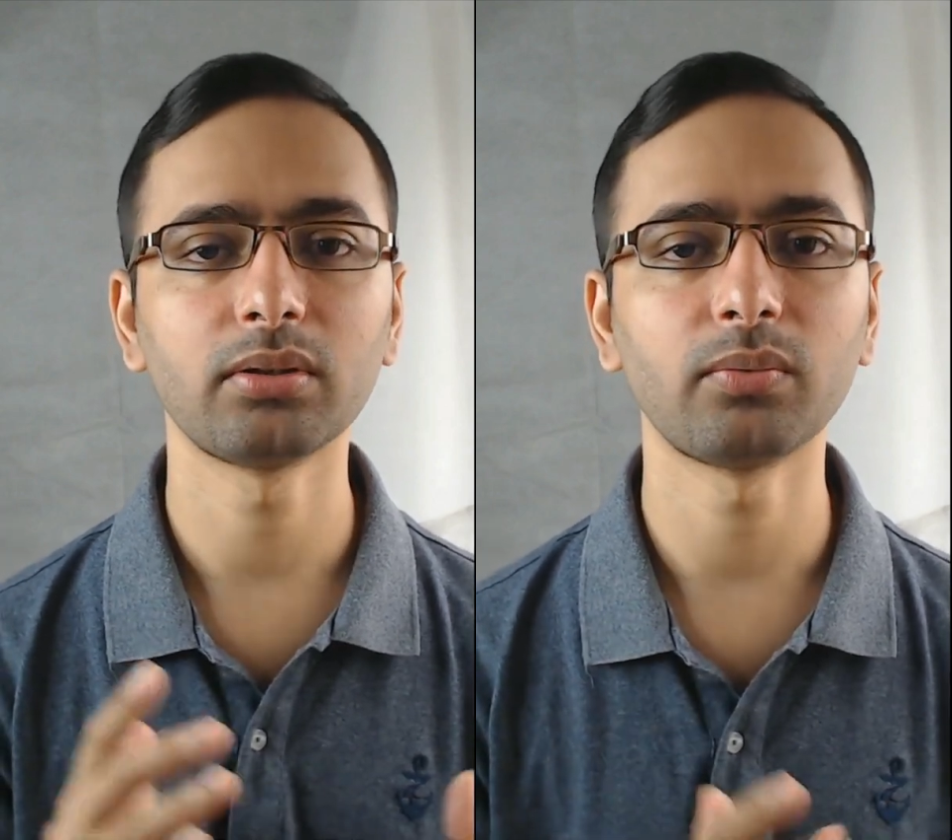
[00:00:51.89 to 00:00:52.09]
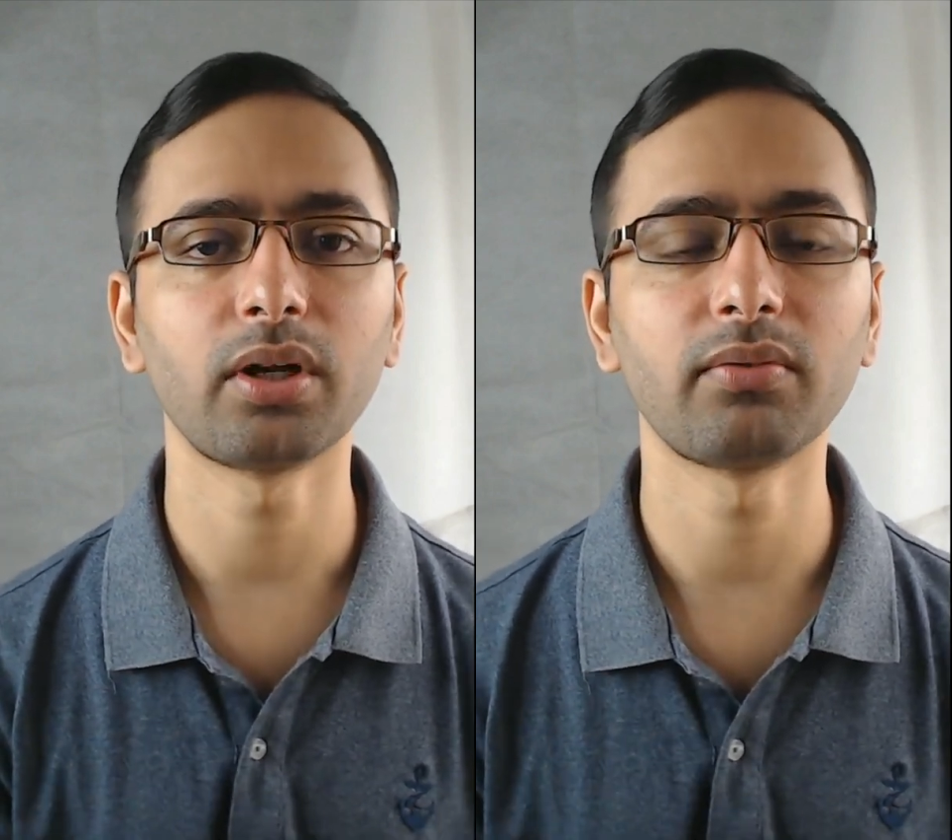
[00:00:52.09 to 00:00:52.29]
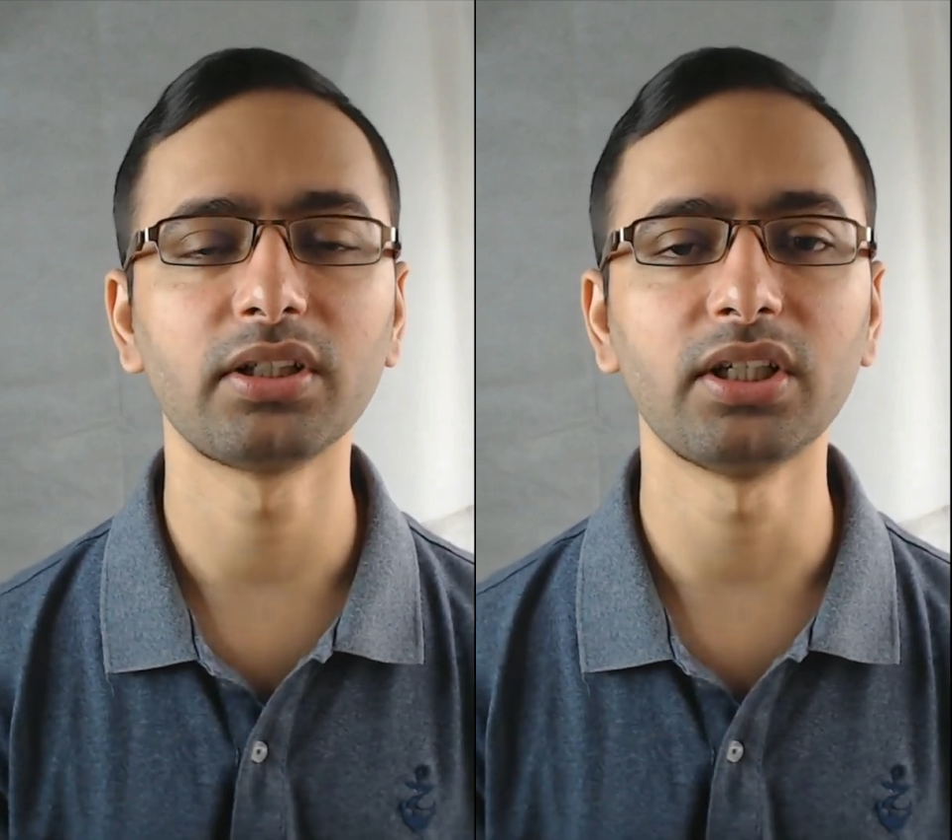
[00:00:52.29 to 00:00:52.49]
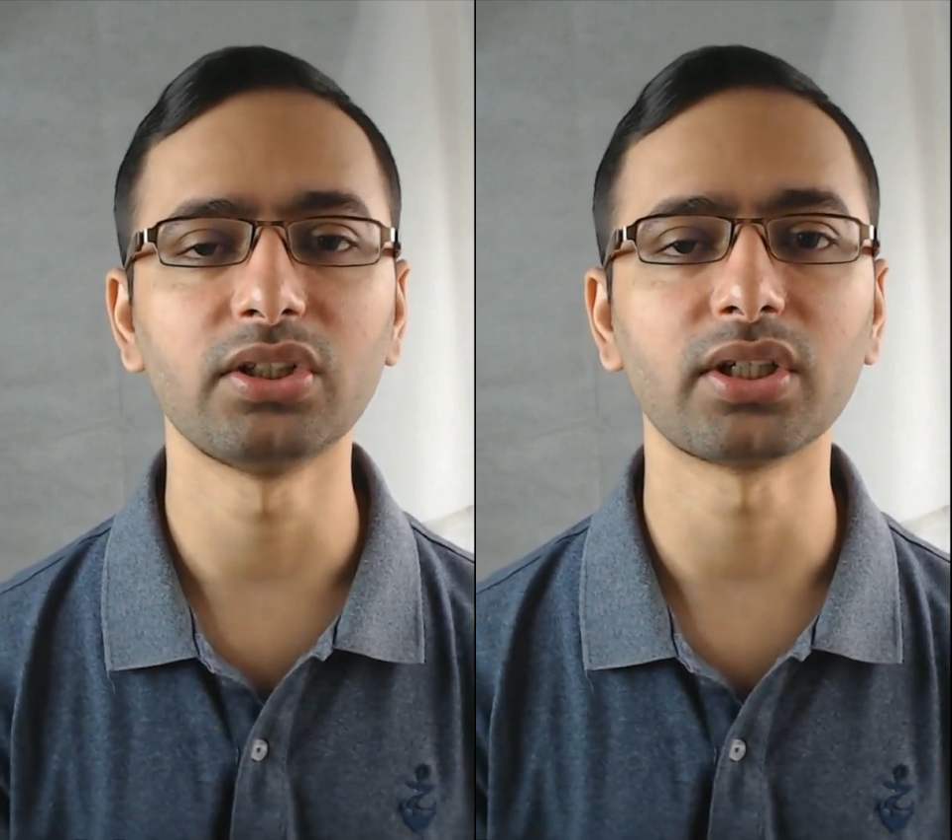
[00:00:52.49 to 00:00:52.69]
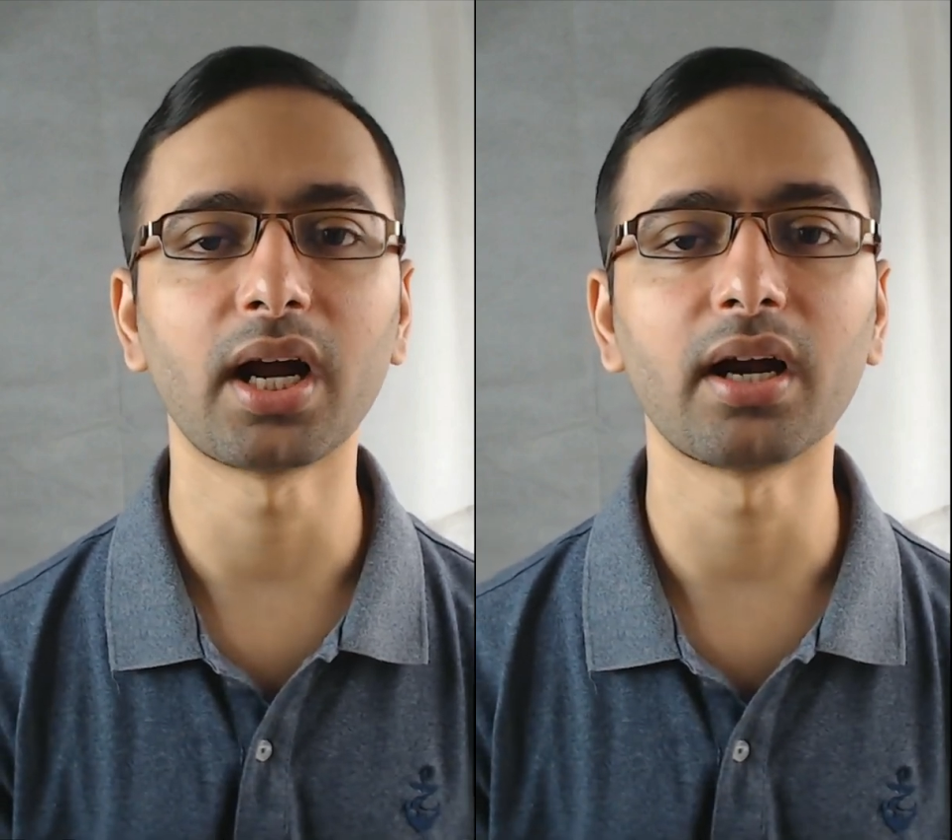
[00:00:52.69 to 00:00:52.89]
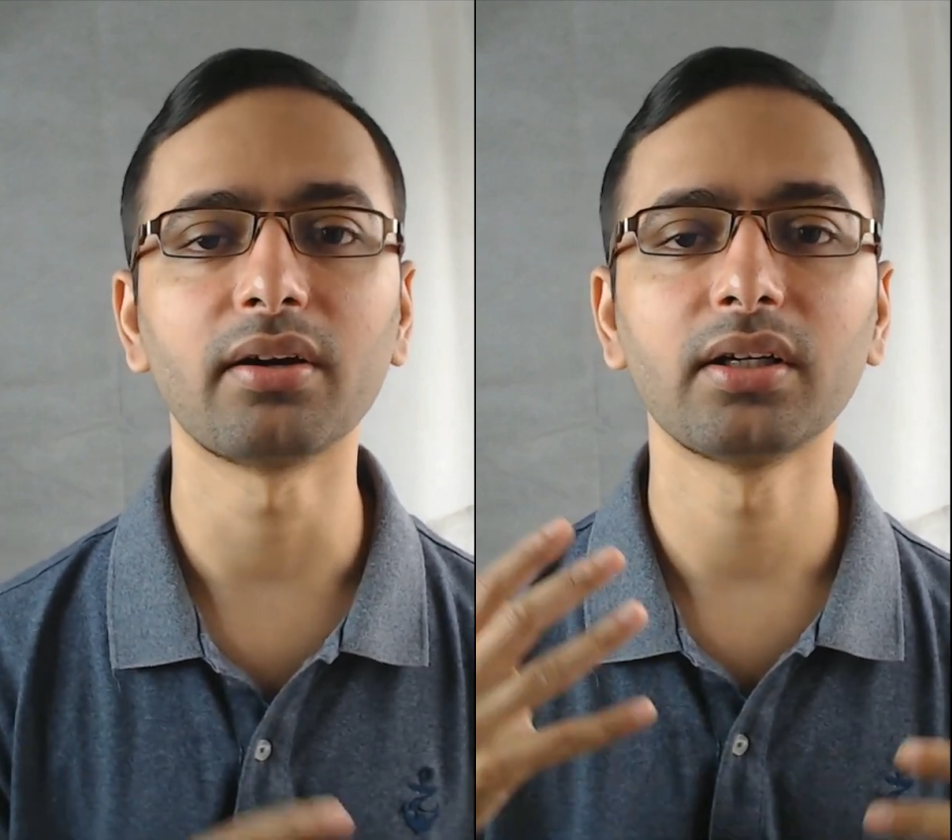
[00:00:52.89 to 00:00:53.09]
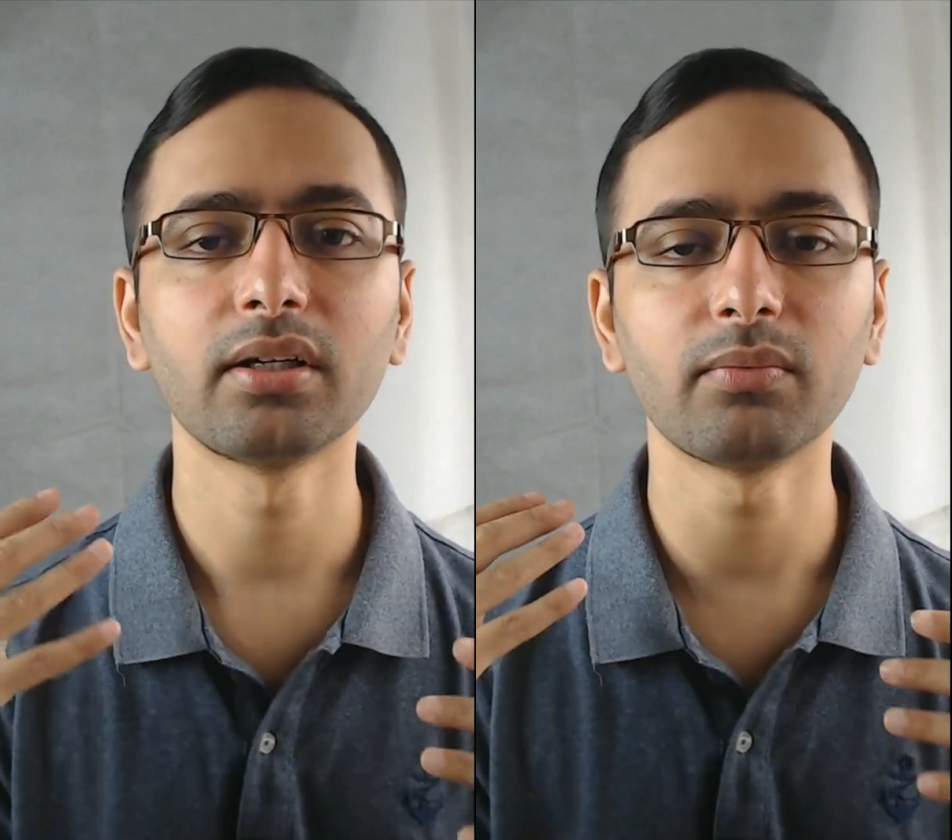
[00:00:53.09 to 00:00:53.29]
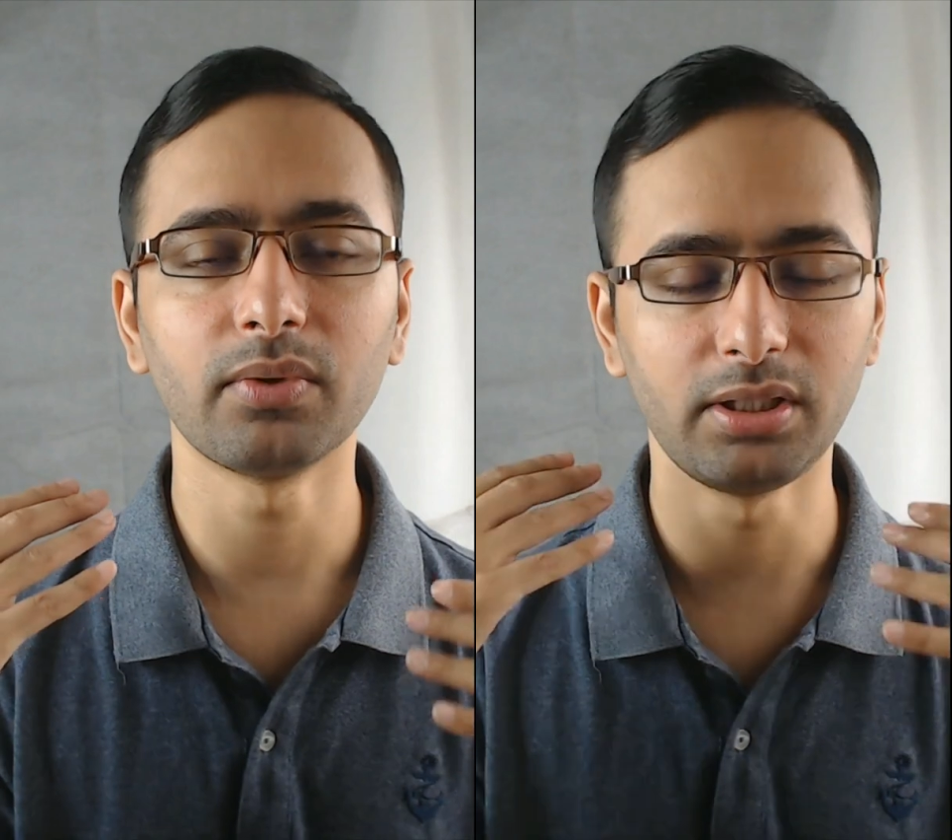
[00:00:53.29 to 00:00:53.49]
whatever they desire
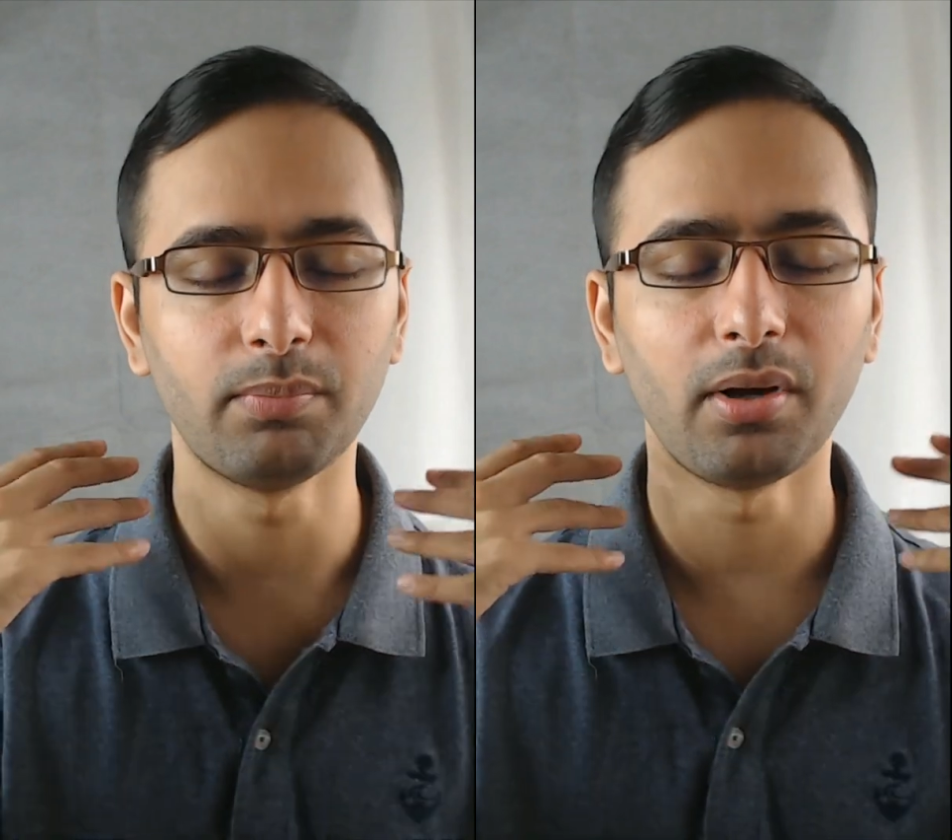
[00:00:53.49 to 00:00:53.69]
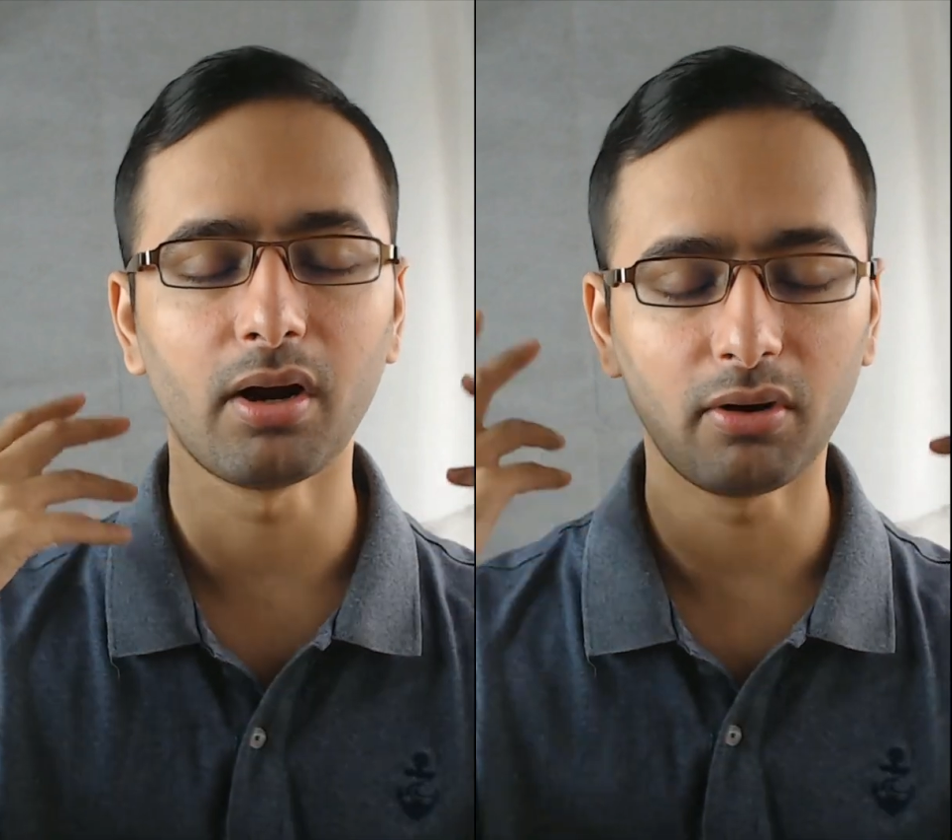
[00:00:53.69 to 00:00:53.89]
with the power